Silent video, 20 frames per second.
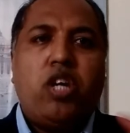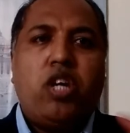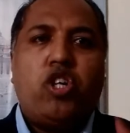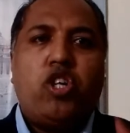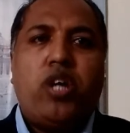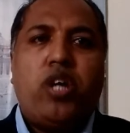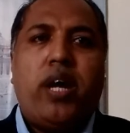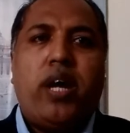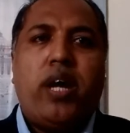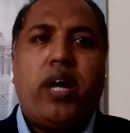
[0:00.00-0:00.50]

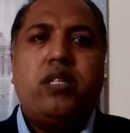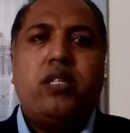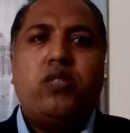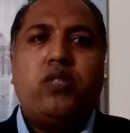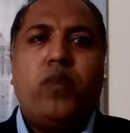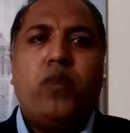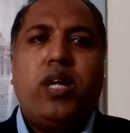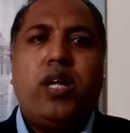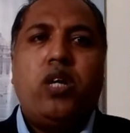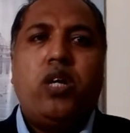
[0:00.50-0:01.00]
Please
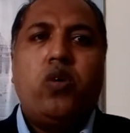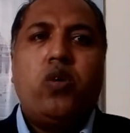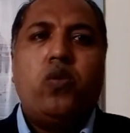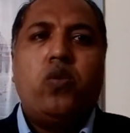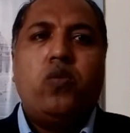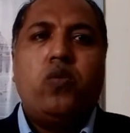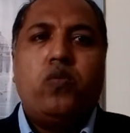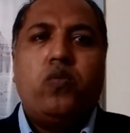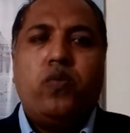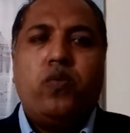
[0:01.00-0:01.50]
share this
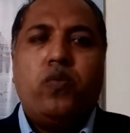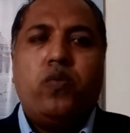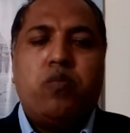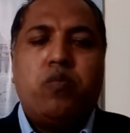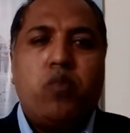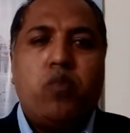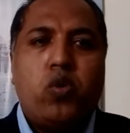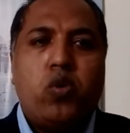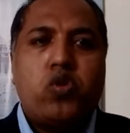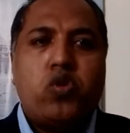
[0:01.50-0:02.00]
video
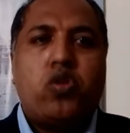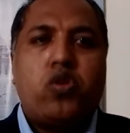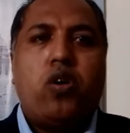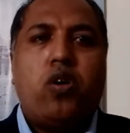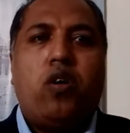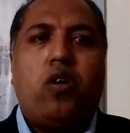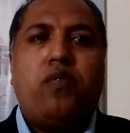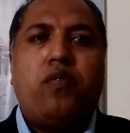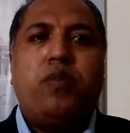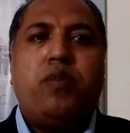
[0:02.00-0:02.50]
with
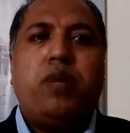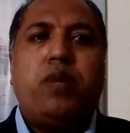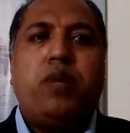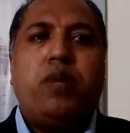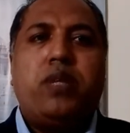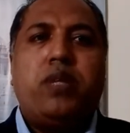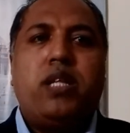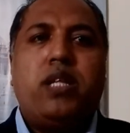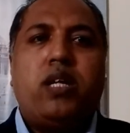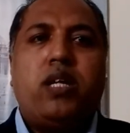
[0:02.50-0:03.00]
most of
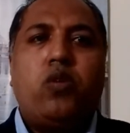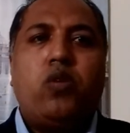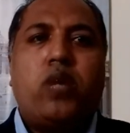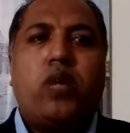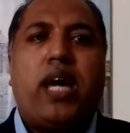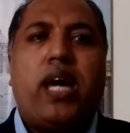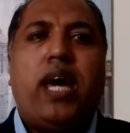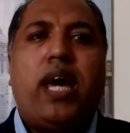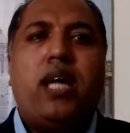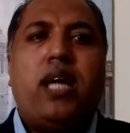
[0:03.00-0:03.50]
the people
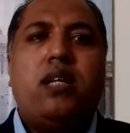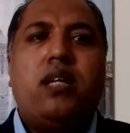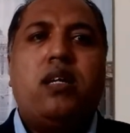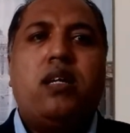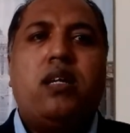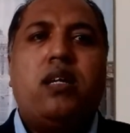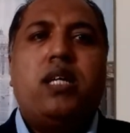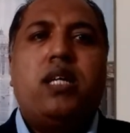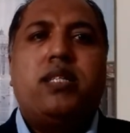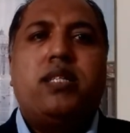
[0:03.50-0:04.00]
that you
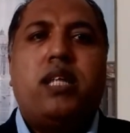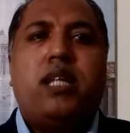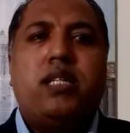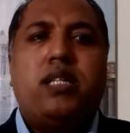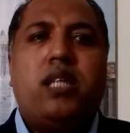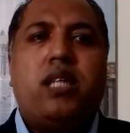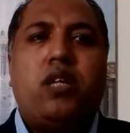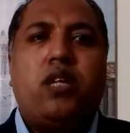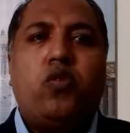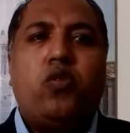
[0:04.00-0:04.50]
can,
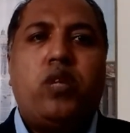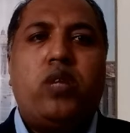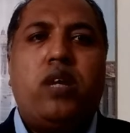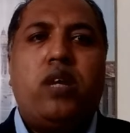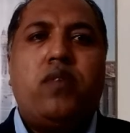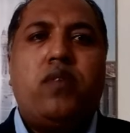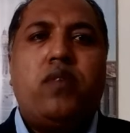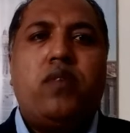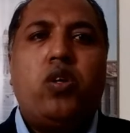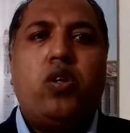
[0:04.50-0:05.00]
such that
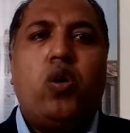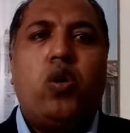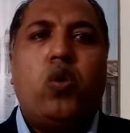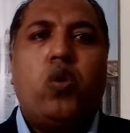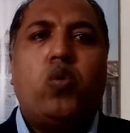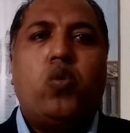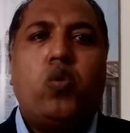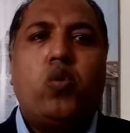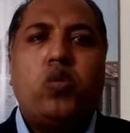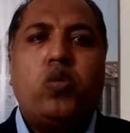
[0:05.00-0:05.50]
you never
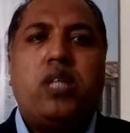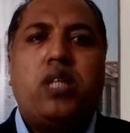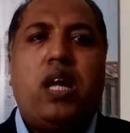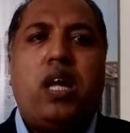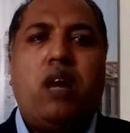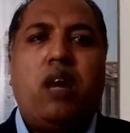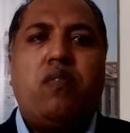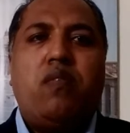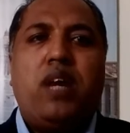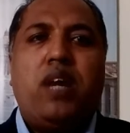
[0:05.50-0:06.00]
know
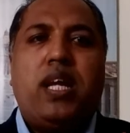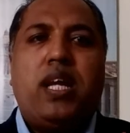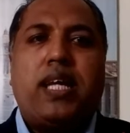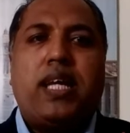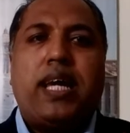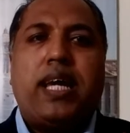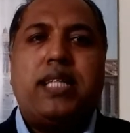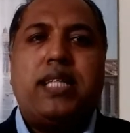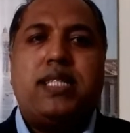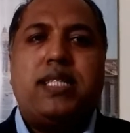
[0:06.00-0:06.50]
whose life
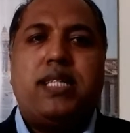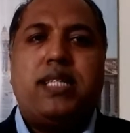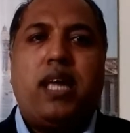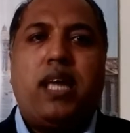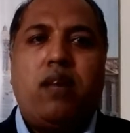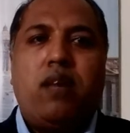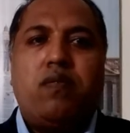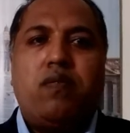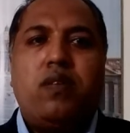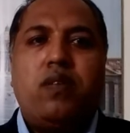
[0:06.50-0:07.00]
it can
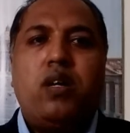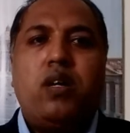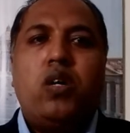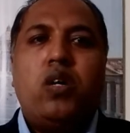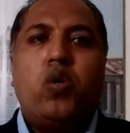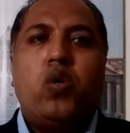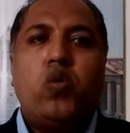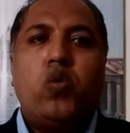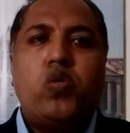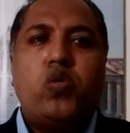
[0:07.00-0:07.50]

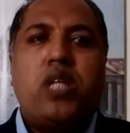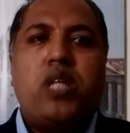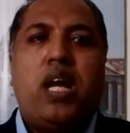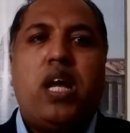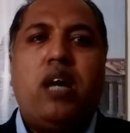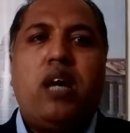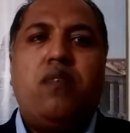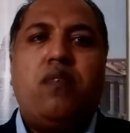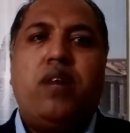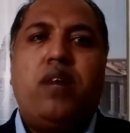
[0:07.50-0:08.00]
save,
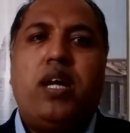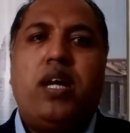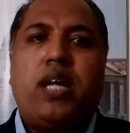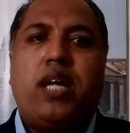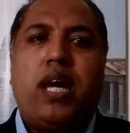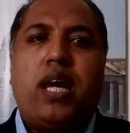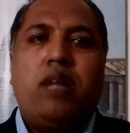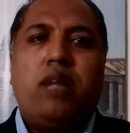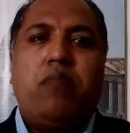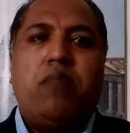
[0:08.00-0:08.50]
whose life
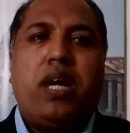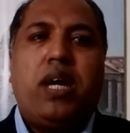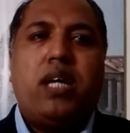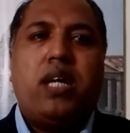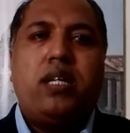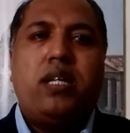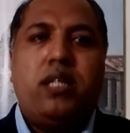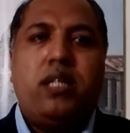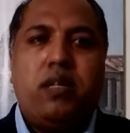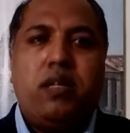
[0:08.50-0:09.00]
it can
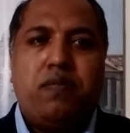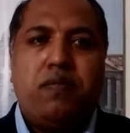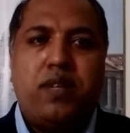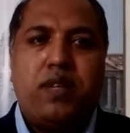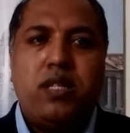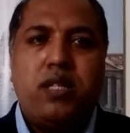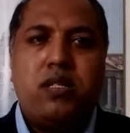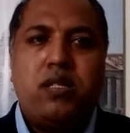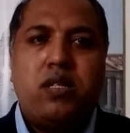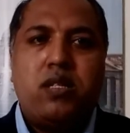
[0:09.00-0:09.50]
make a
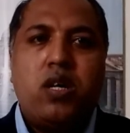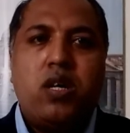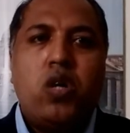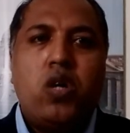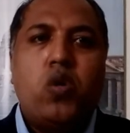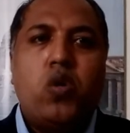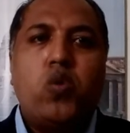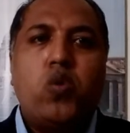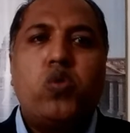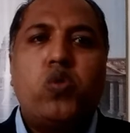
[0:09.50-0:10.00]

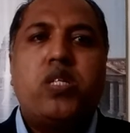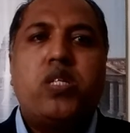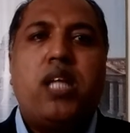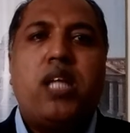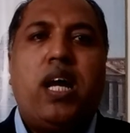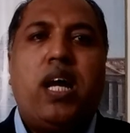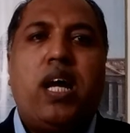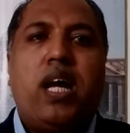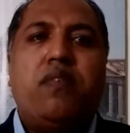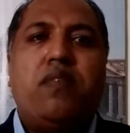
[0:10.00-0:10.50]
difference,
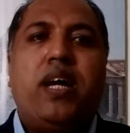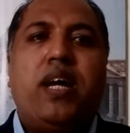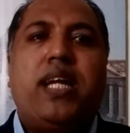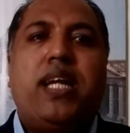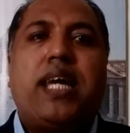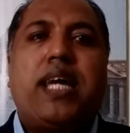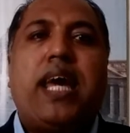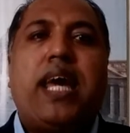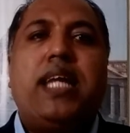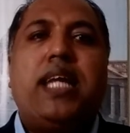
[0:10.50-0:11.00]
whose
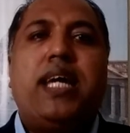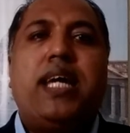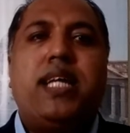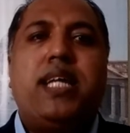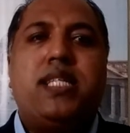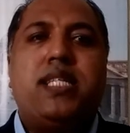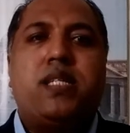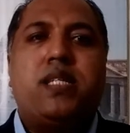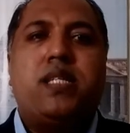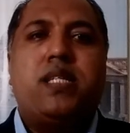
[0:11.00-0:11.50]
life it
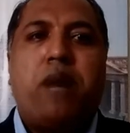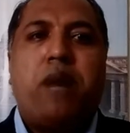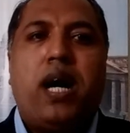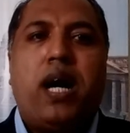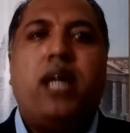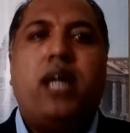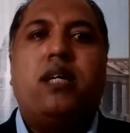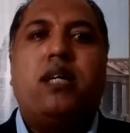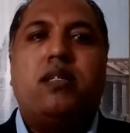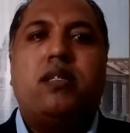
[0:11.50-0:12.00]
can
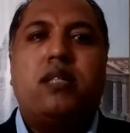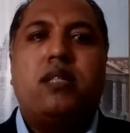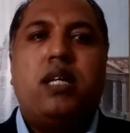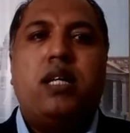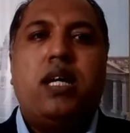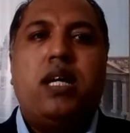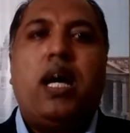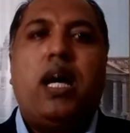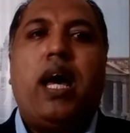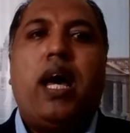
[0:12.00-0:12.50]

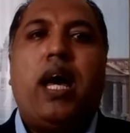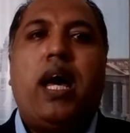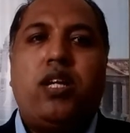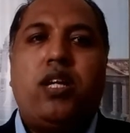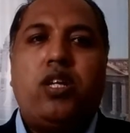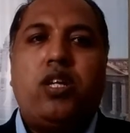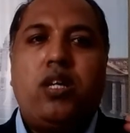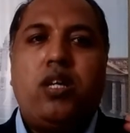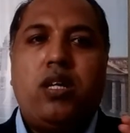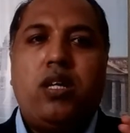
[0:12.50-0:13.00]
inspire.
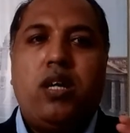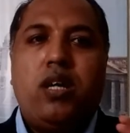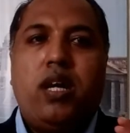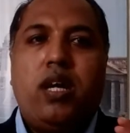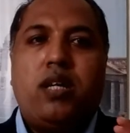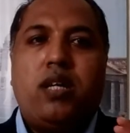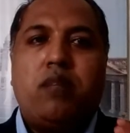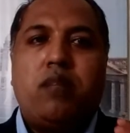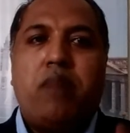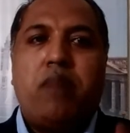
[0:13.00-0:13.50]
And
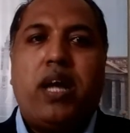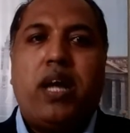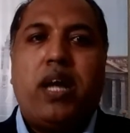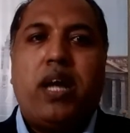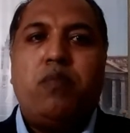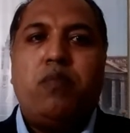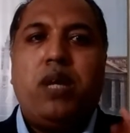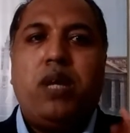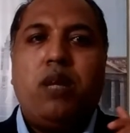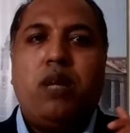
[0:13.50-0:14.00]
it
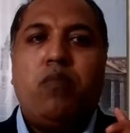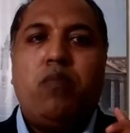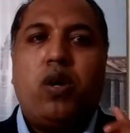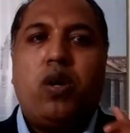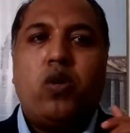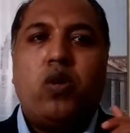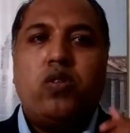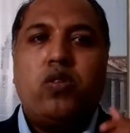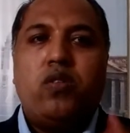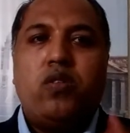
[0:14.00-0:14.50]
might
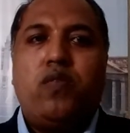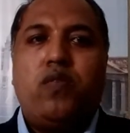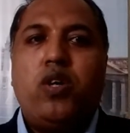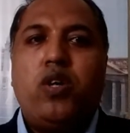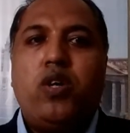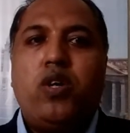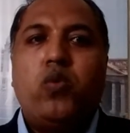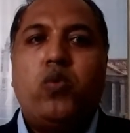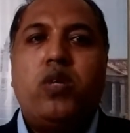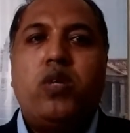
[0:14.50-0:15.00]
be because
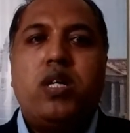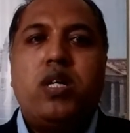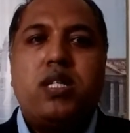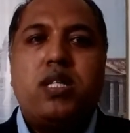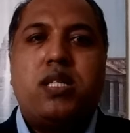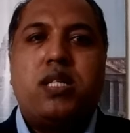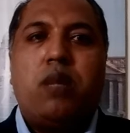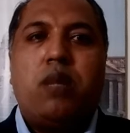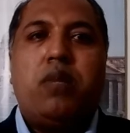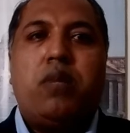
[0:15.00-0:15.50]
of
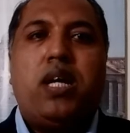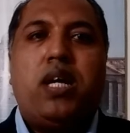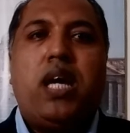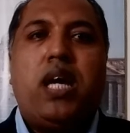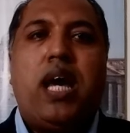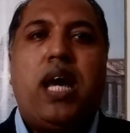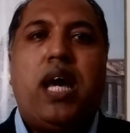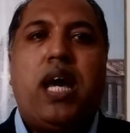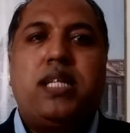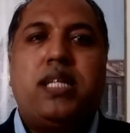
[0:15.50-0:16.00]
you,
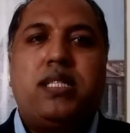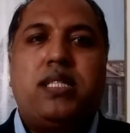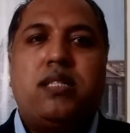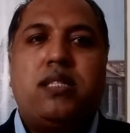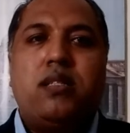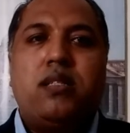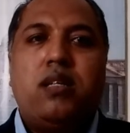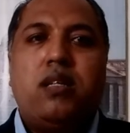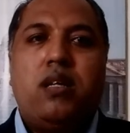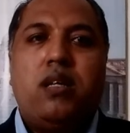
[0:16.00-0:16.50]
somebody
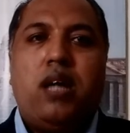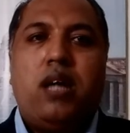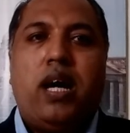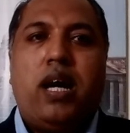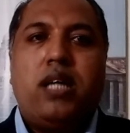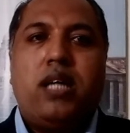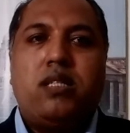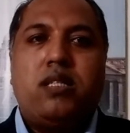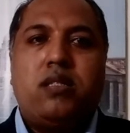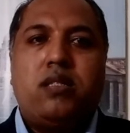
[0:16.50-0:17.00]
has
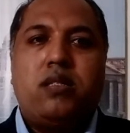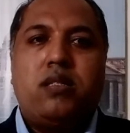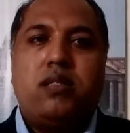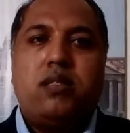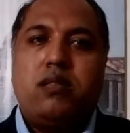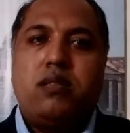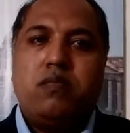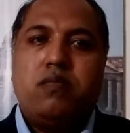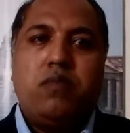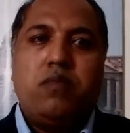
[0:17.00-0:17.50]

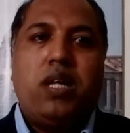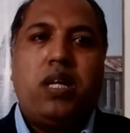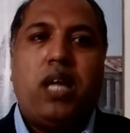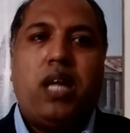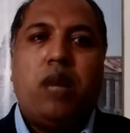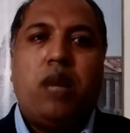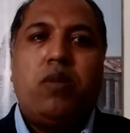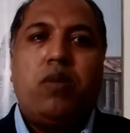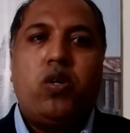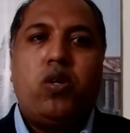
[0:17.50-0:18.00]

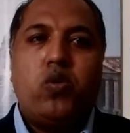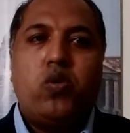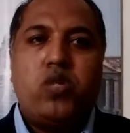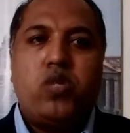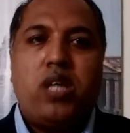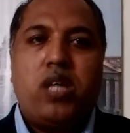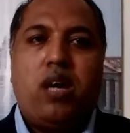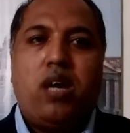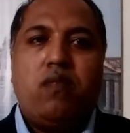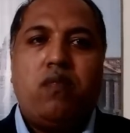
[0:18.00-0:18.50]
been
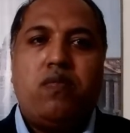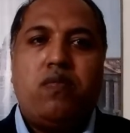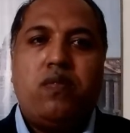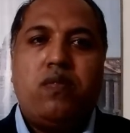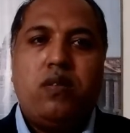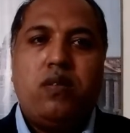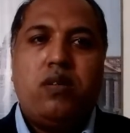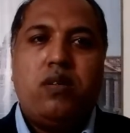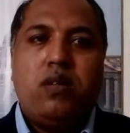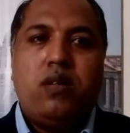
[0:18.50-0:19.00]
able to
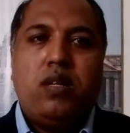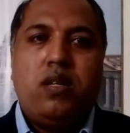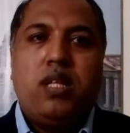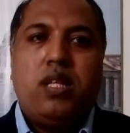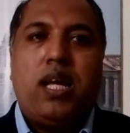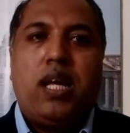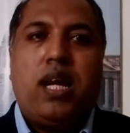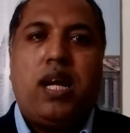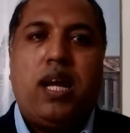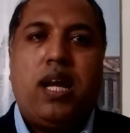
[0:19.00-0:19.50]
save
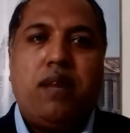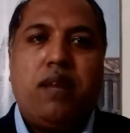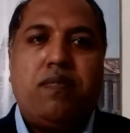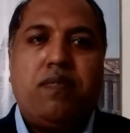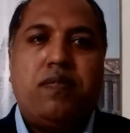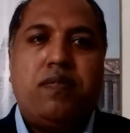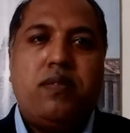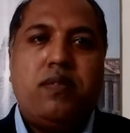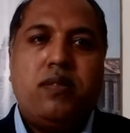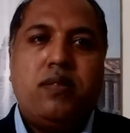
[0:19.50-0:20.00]
their
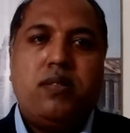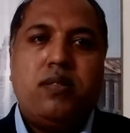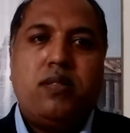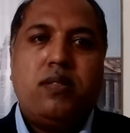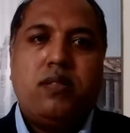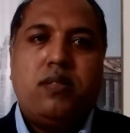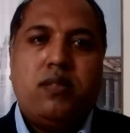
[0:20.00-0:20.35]
life.